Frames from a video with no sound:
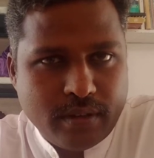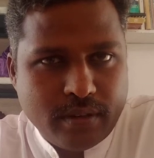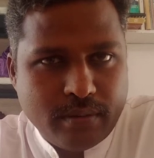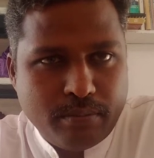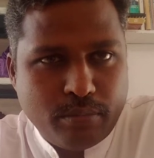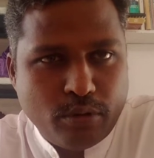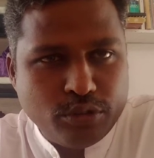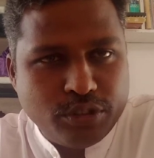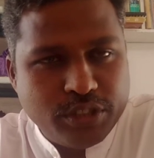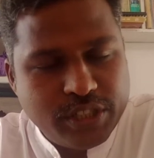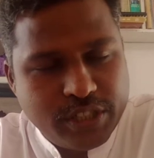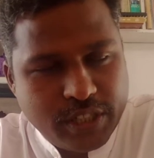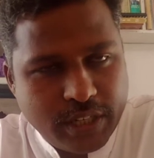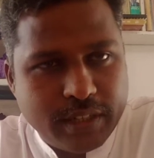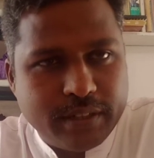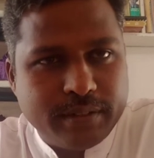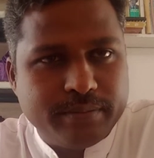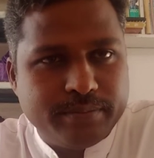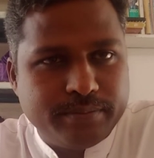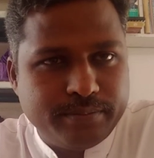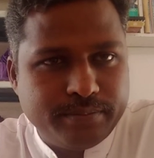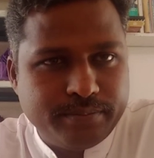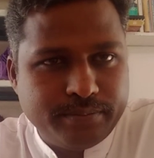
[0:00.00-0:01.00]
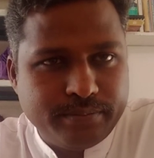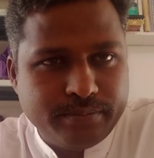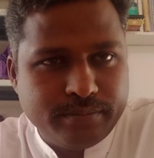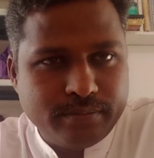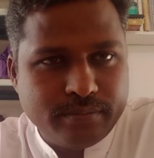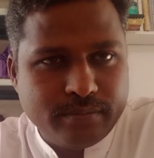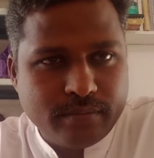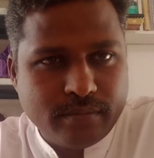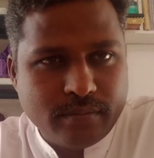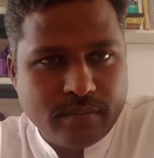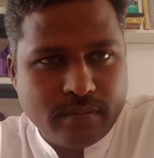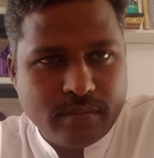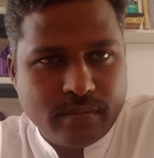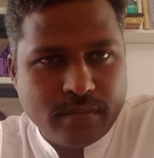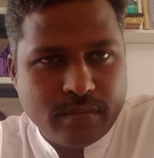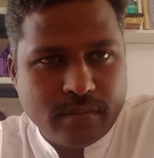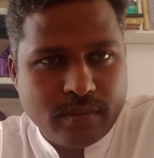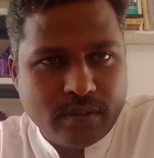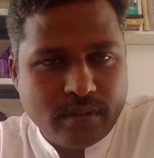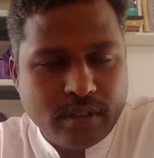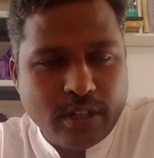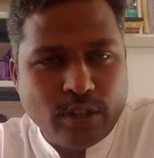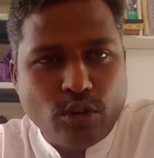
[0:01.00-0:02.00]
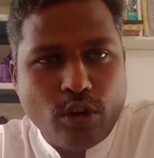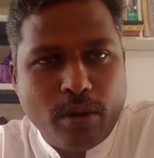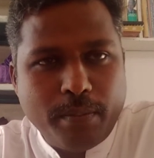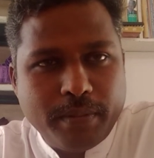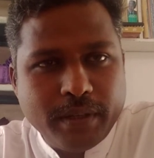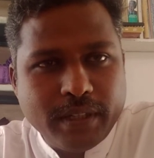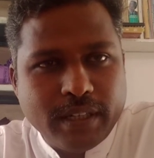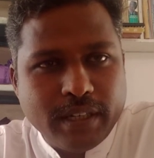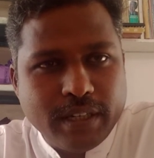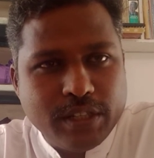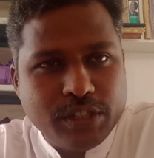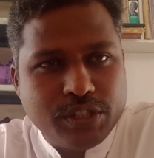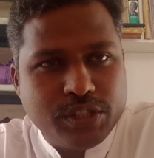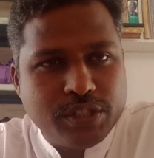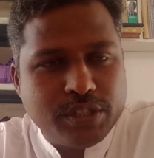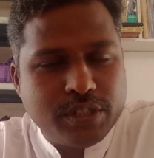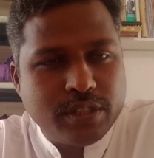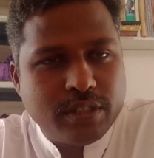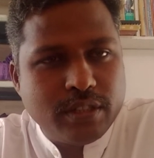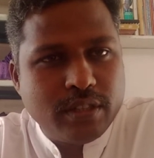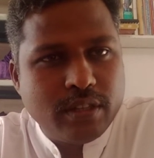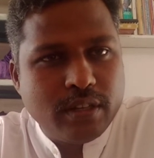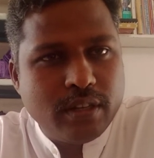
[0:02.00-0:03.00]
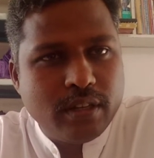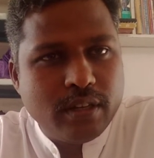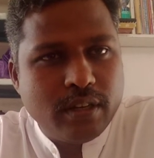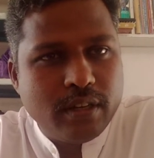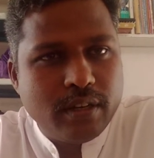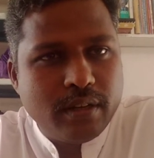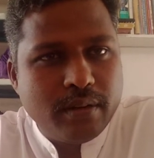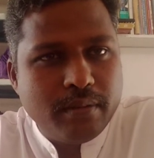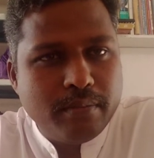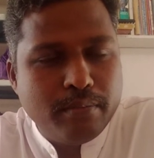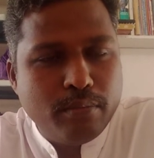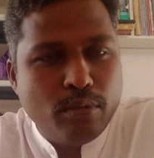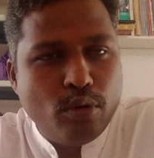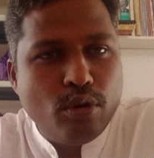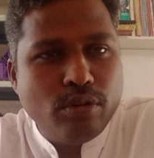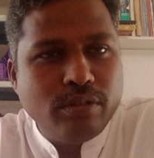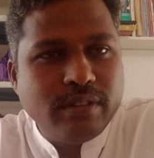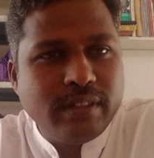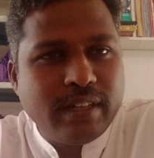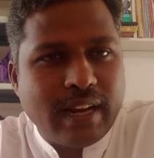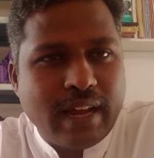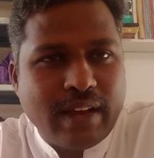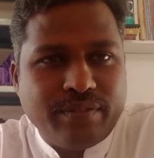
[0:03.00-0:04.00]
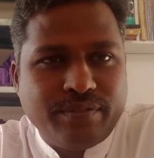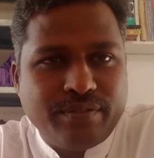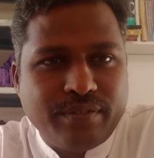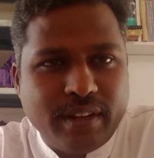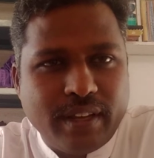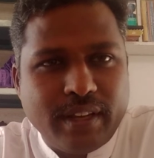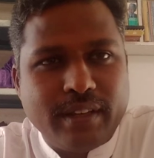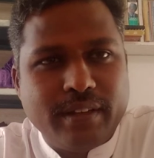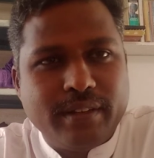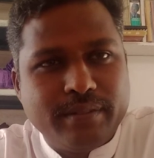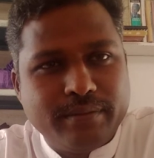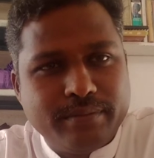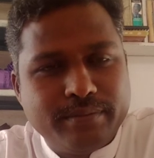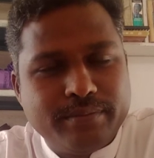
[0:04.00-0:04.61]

procedure. The topic is bone grafting.